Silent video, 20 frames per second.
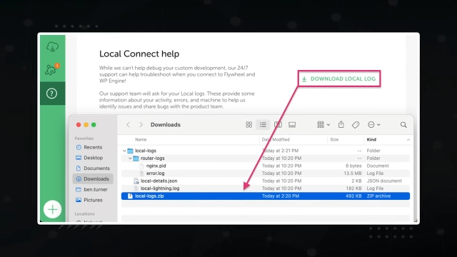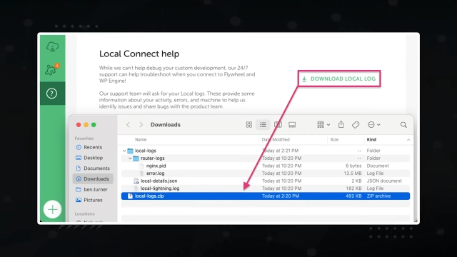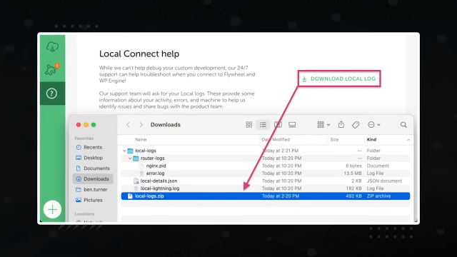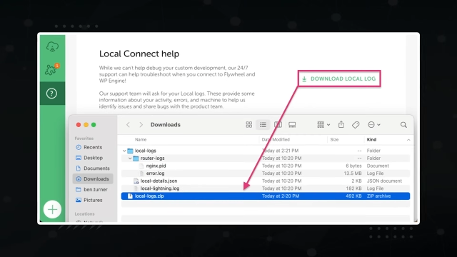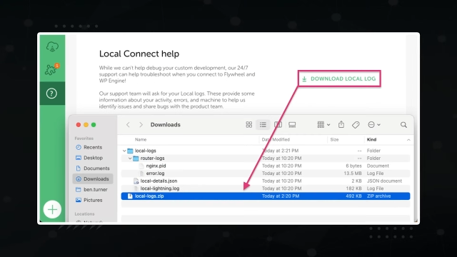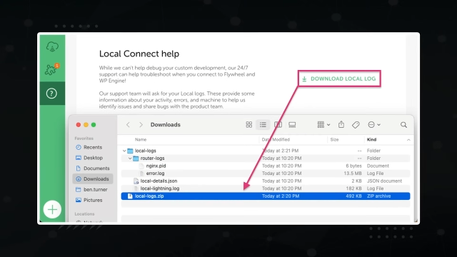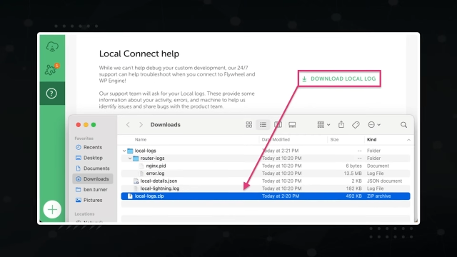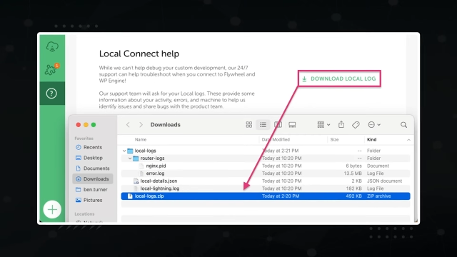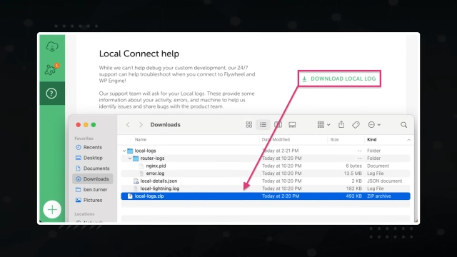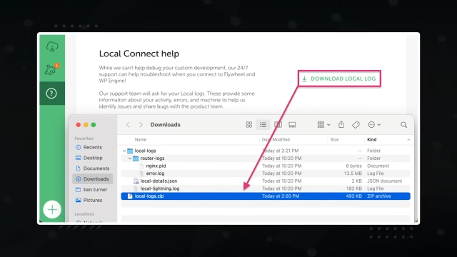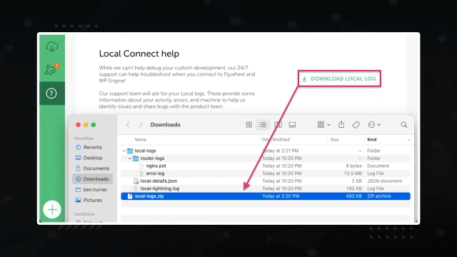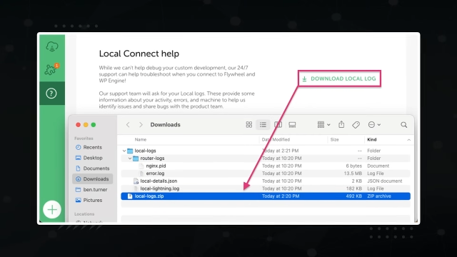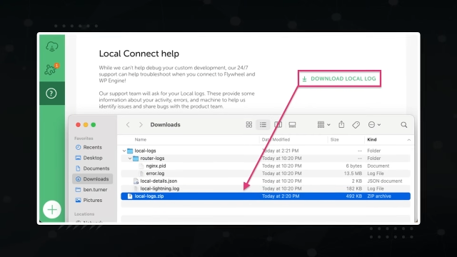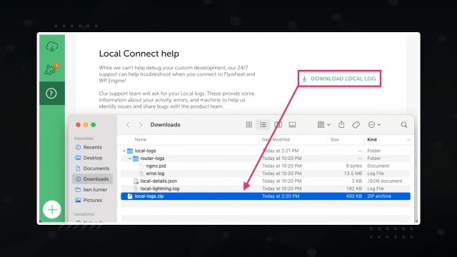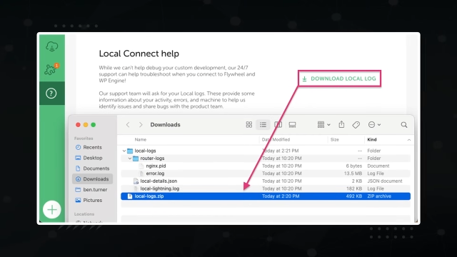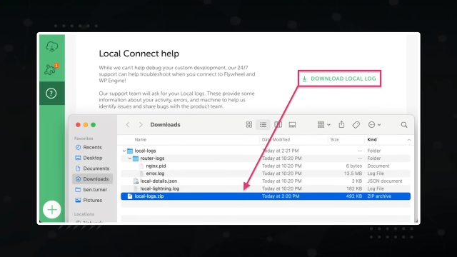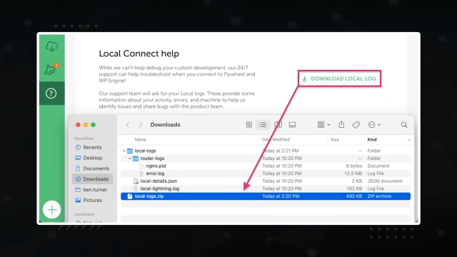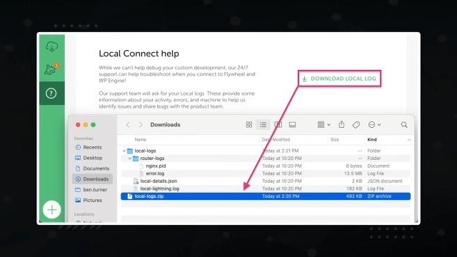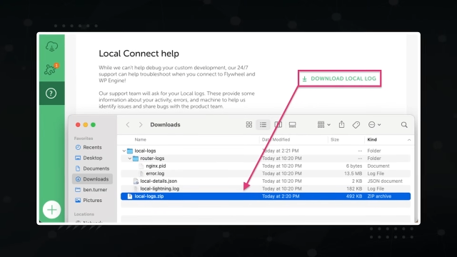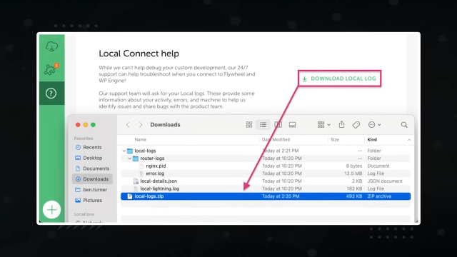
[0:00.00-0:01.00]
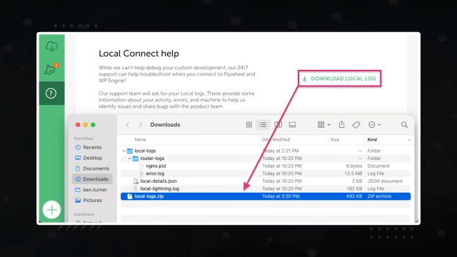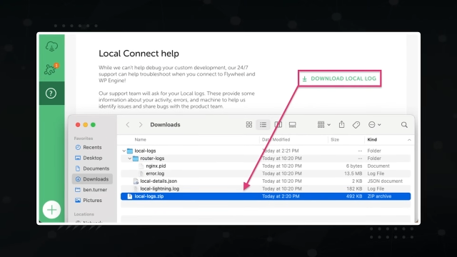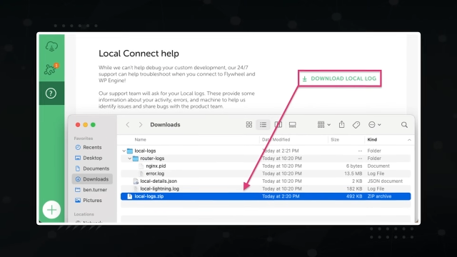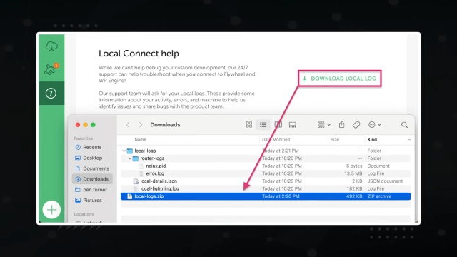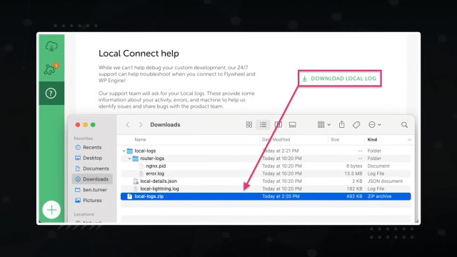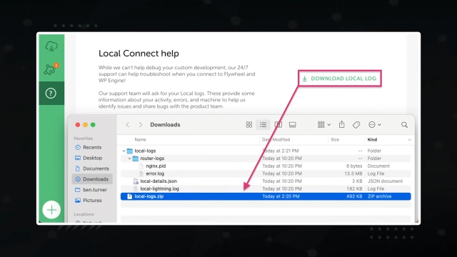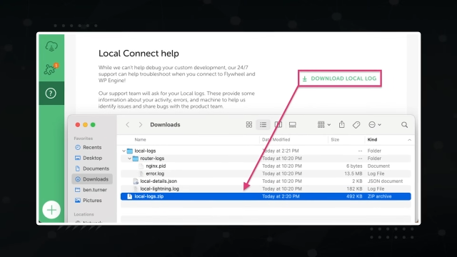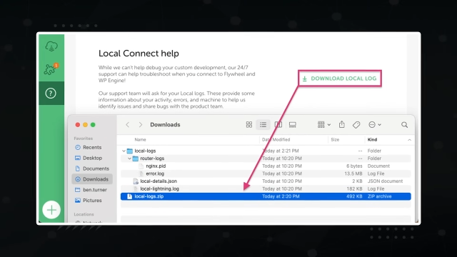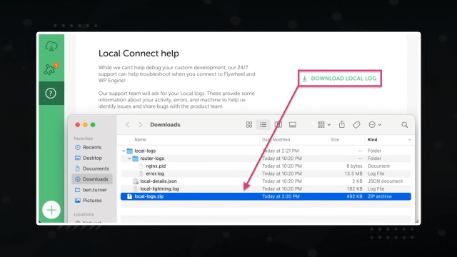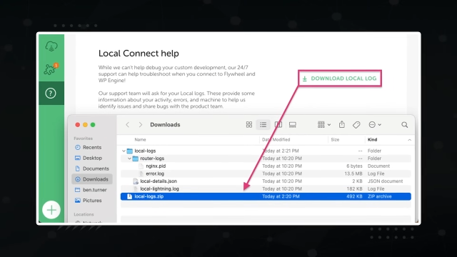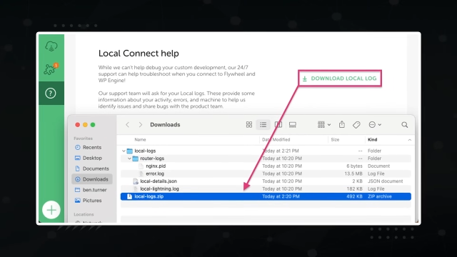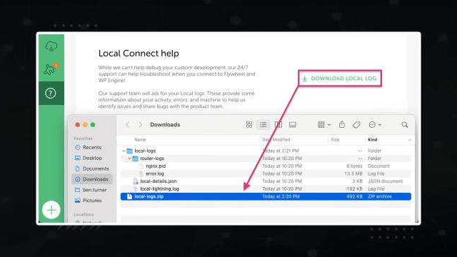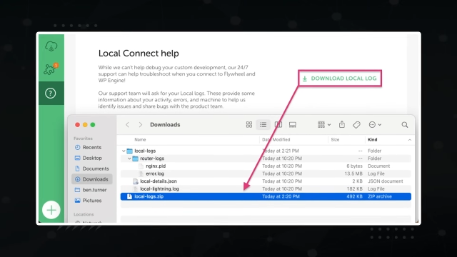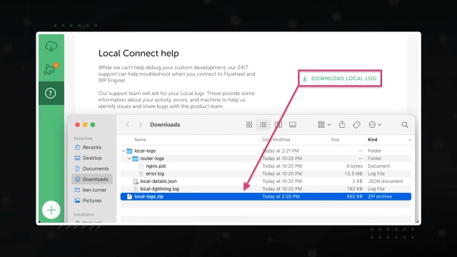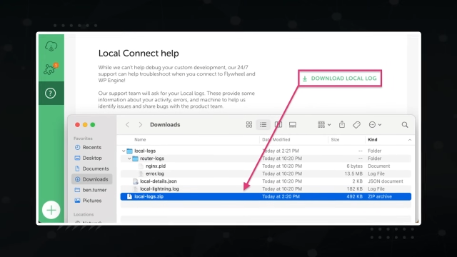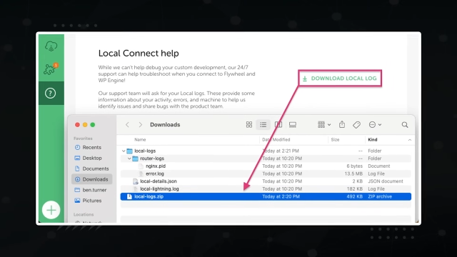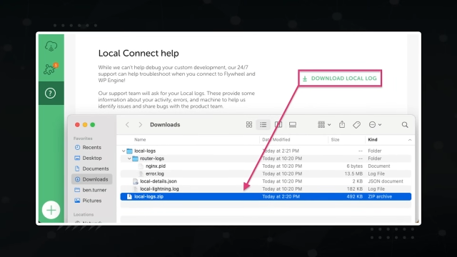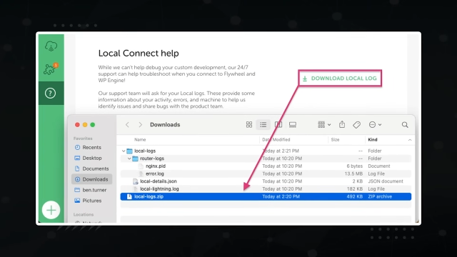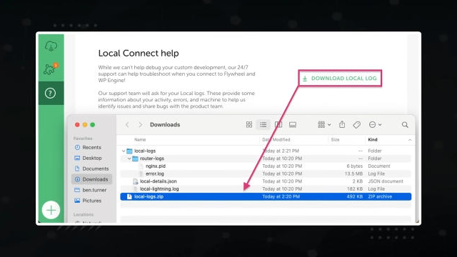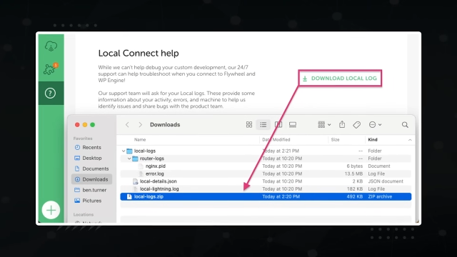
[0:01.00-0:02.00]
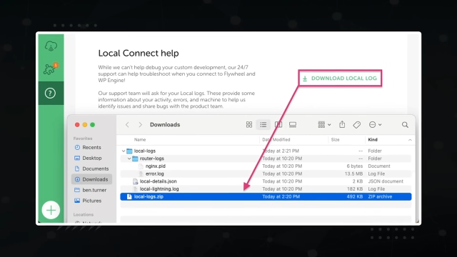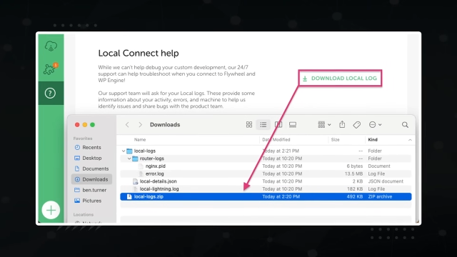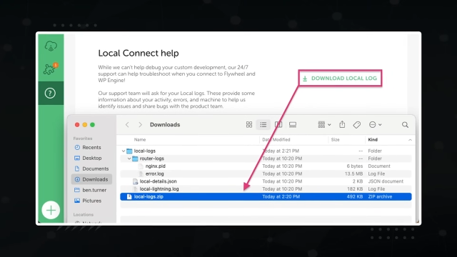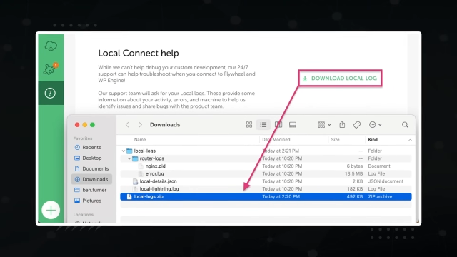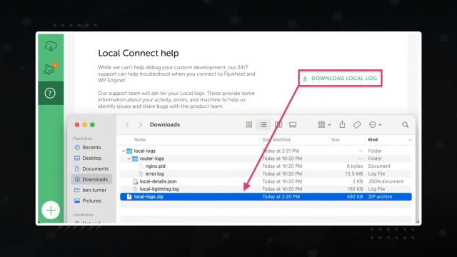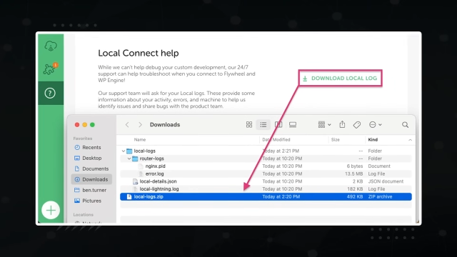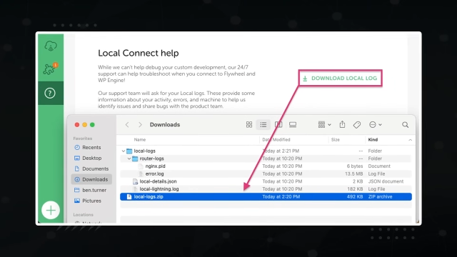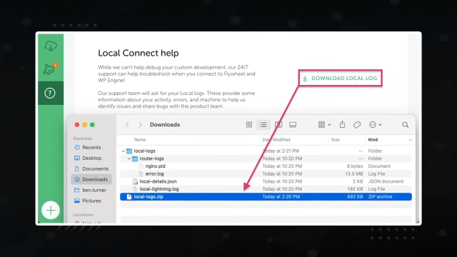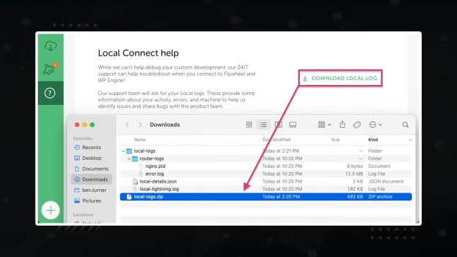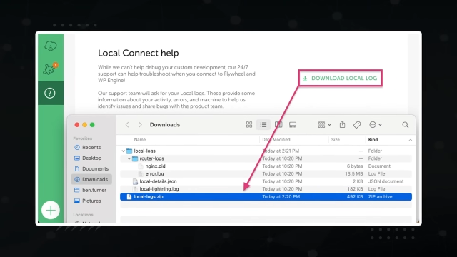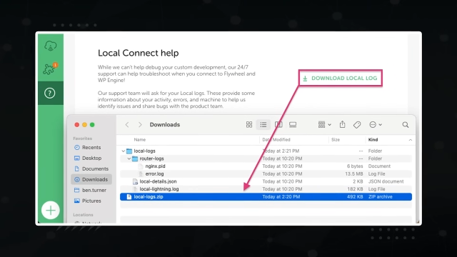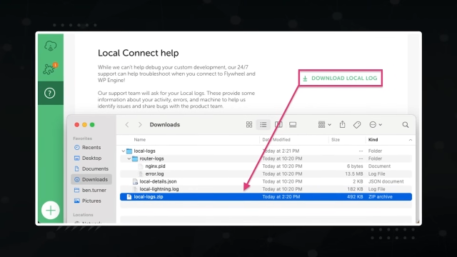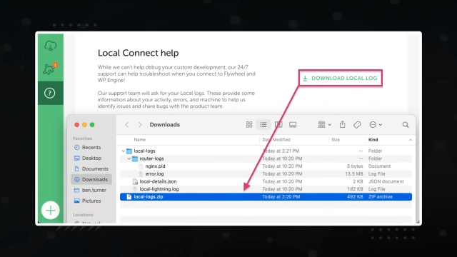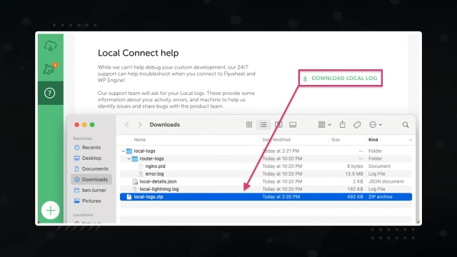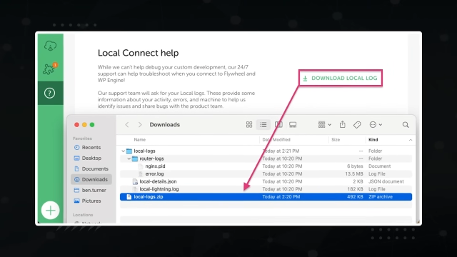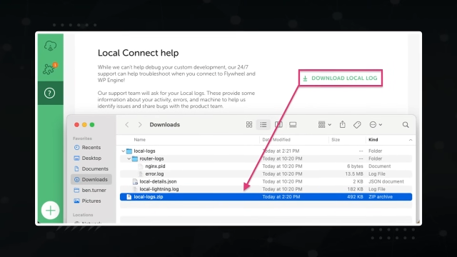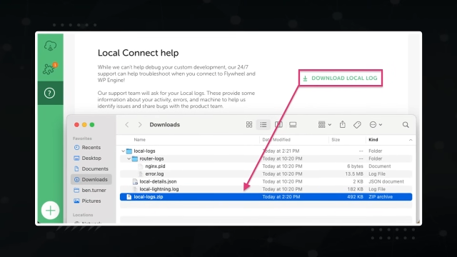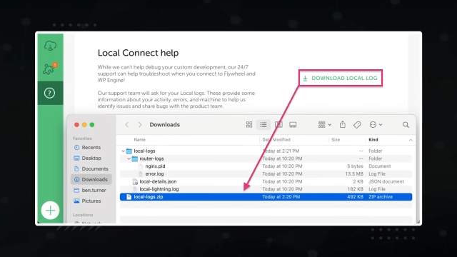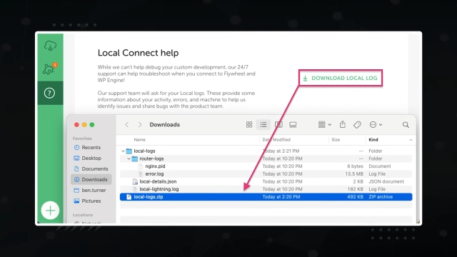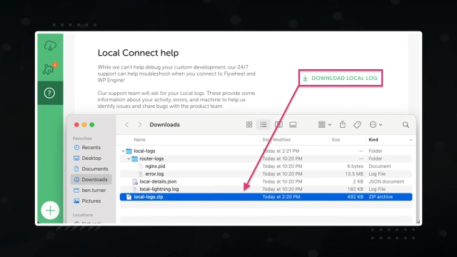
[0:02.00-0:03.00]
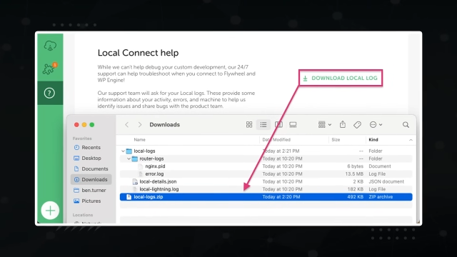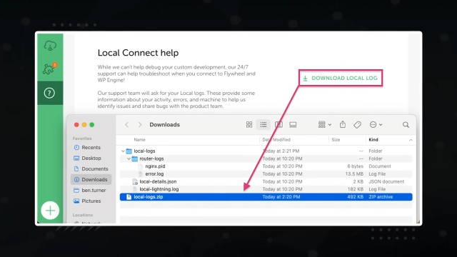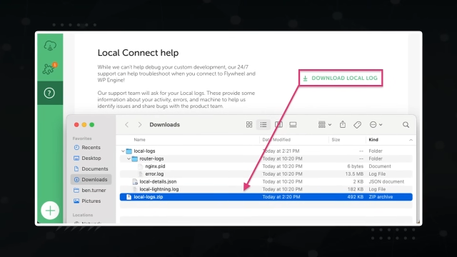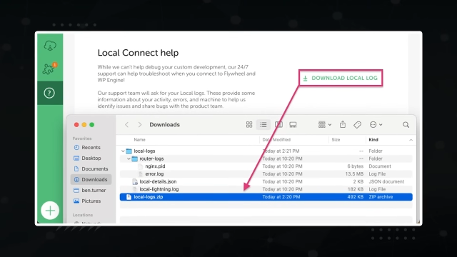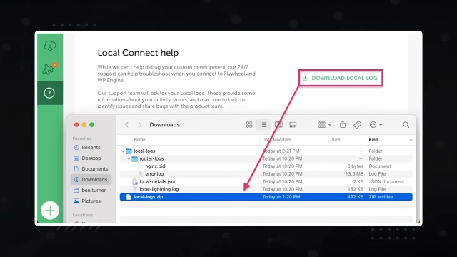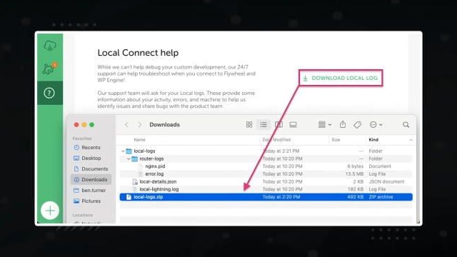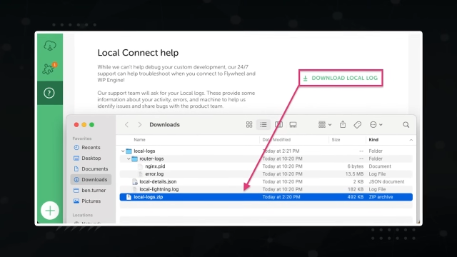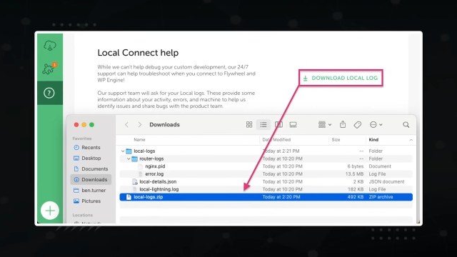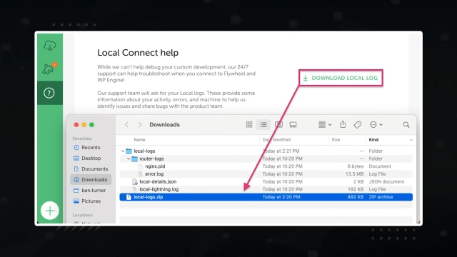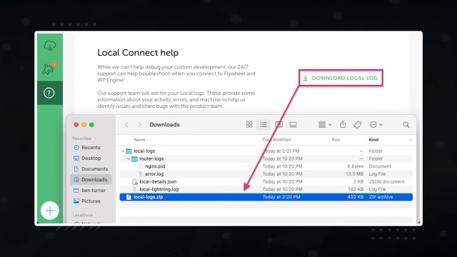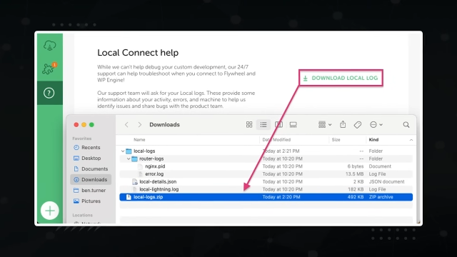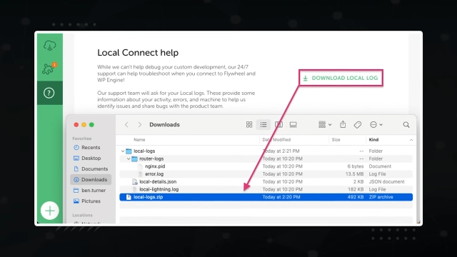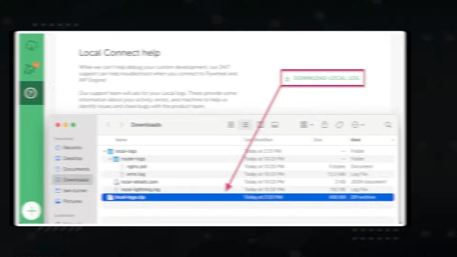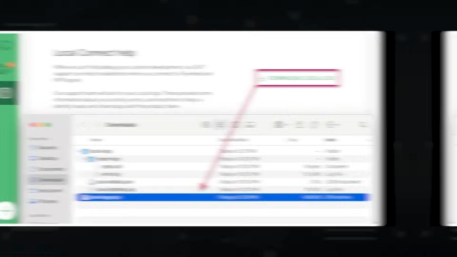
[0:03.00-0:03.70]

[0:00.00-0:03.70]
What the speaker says: [unreadable: no face in view]